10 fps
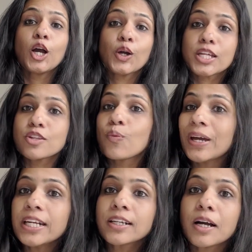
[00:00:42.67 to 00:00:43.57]
Okay, so
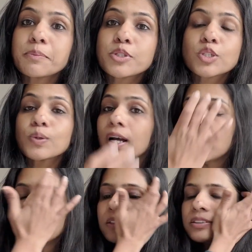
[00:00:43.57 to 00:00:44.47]
when it comes to
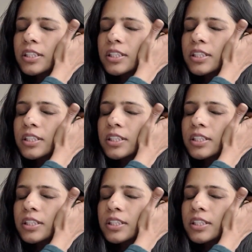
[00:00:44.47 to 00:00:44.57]
colors,